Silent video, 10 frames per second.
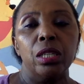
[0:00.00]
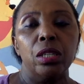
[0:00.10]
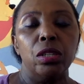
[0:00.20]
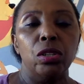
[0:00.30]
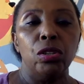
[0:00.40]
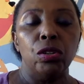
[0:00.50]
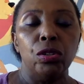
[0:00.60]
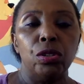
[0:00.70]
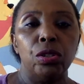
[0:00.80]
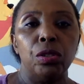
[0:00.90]
not
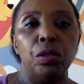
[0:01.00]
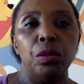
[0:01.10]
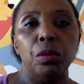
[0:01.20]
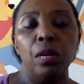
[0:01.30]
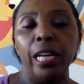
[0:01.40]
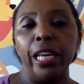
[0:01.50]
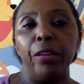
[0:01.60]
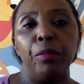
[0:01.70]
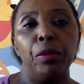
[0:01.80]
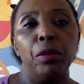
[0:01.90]
to
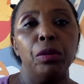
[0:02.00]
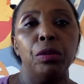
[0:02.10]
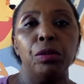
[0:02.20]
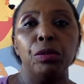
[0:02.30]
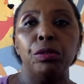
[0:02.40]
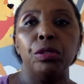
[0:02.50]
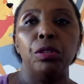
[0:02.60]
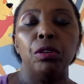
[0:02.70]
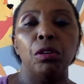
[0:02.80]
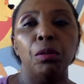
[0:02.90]
label good
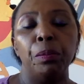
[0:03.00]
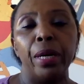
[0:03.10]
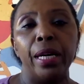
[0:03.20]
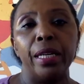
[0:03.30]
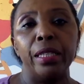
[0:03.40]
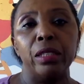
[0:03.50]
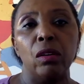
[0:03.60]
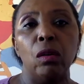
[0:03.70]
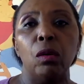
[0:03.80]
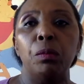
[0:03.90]
or bad
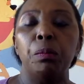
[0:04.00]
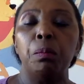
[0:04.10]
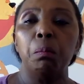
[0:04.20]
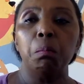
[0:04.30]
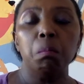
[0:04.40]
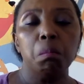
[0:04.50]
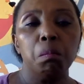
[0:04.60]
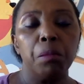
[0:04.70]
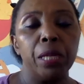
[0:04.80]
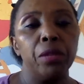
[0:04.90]
or
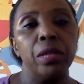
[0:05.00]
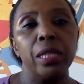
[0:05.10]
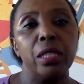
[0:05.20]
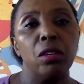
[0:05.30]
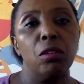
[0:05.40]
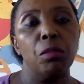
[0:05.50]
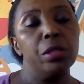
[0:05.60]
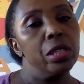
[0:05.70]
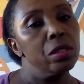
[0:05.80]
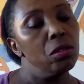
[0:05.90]
be critical, but
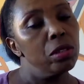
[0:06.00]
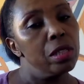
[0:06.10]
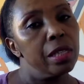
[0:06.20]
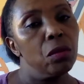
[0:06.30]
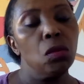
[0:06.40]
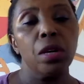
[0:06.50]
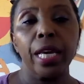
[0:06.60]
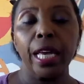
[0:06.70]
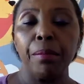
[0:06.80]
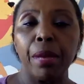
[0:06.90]
just noticing what
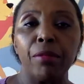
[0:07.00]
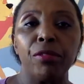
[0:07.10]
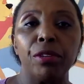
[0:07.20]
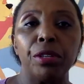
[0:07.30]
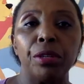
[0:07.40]
came up for you.